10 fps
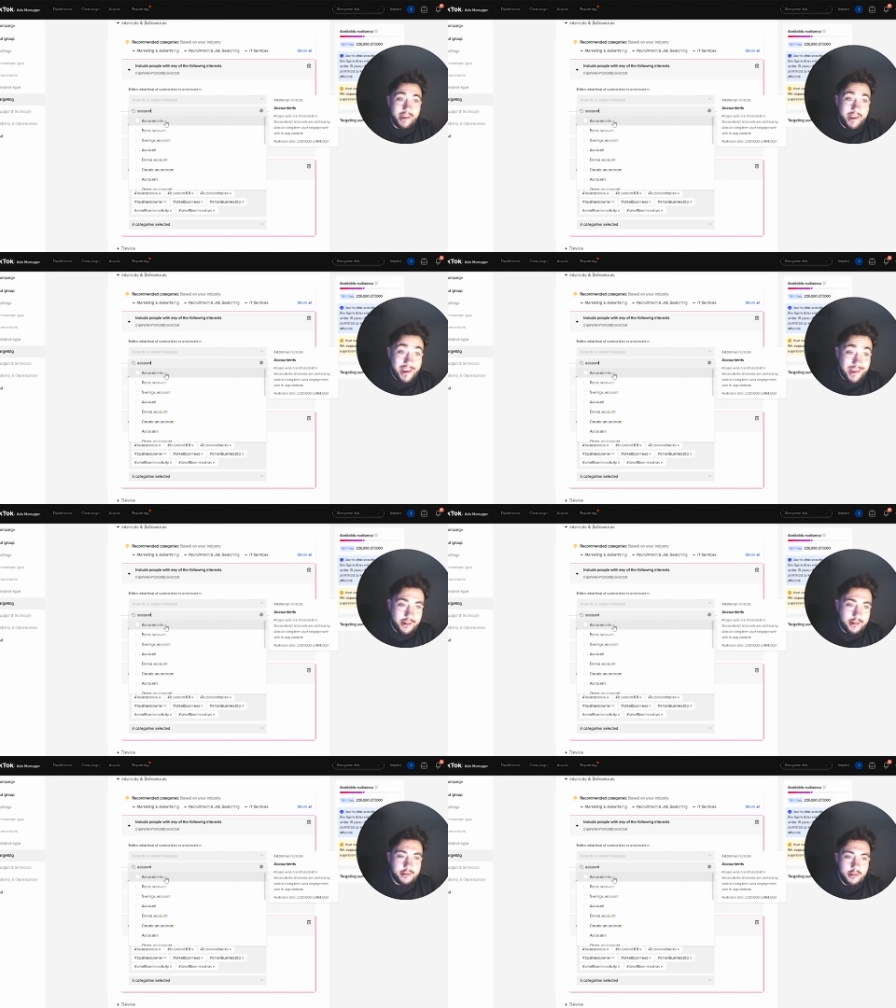in
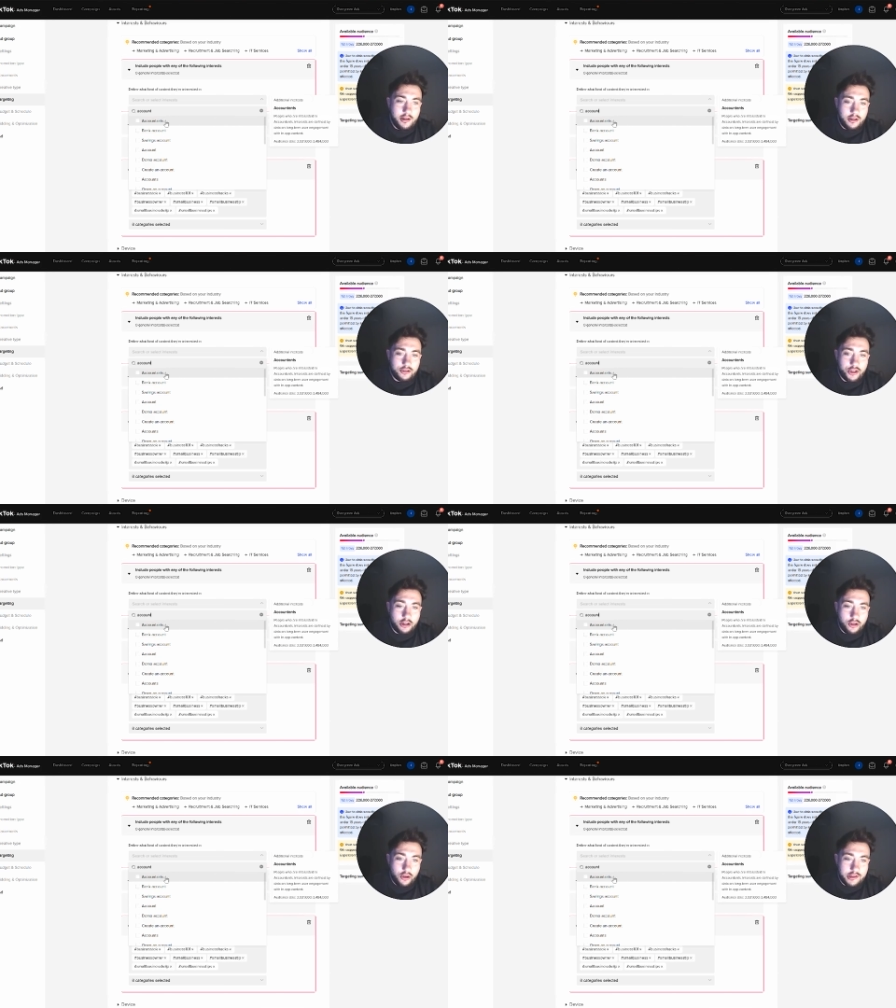certain
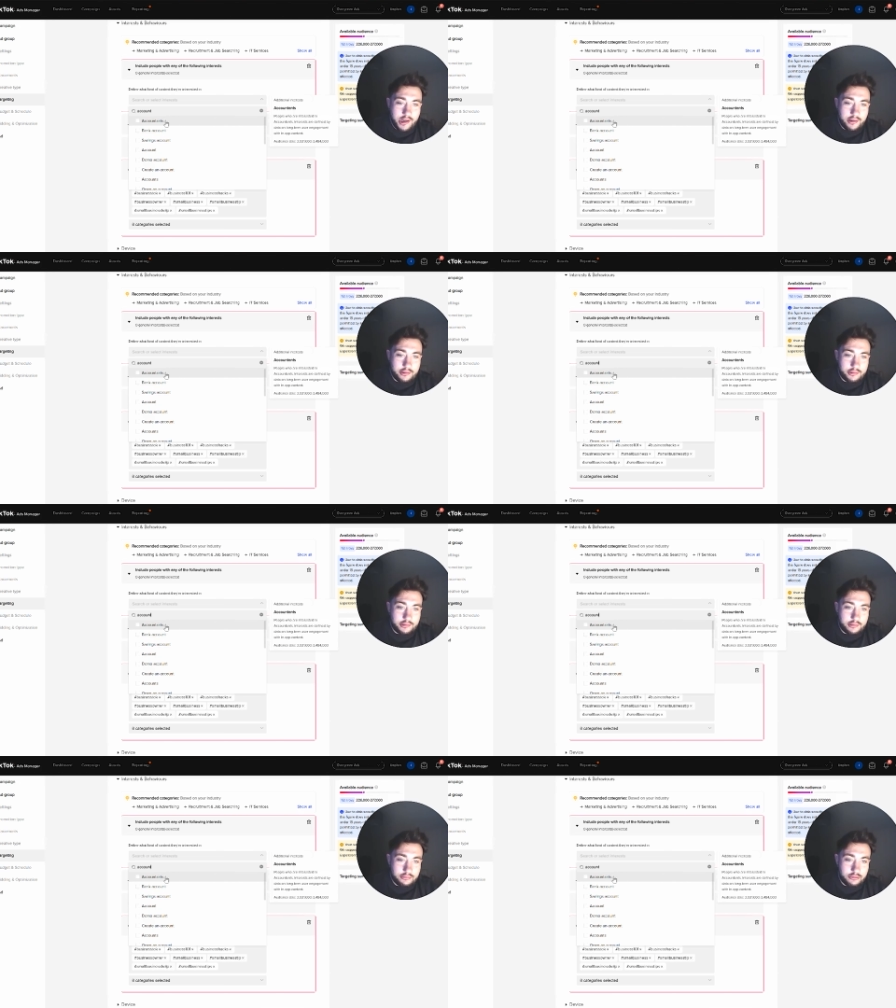content
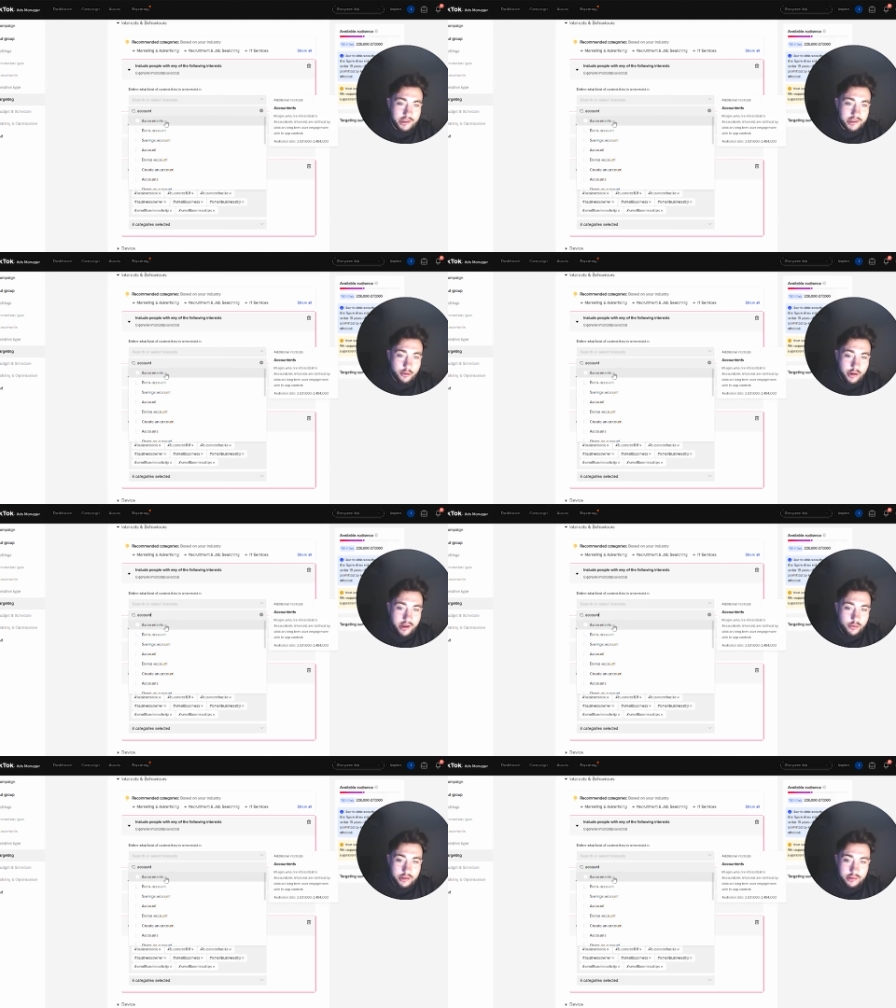related to
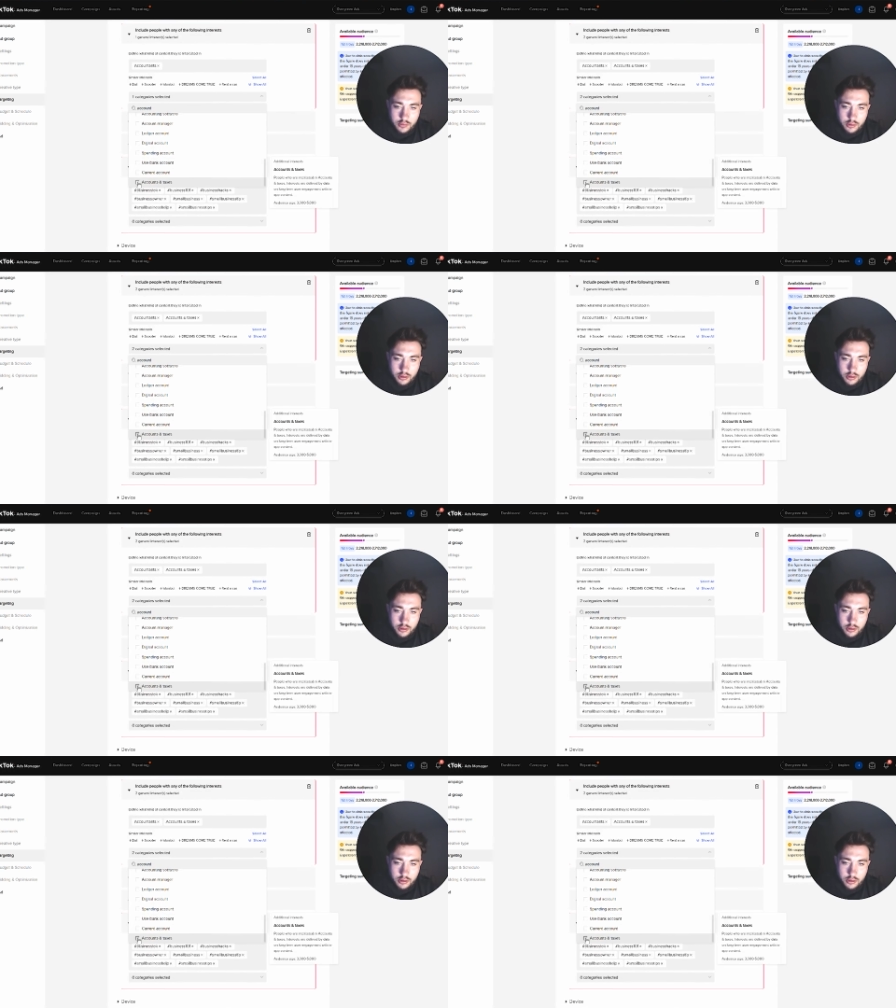accountants.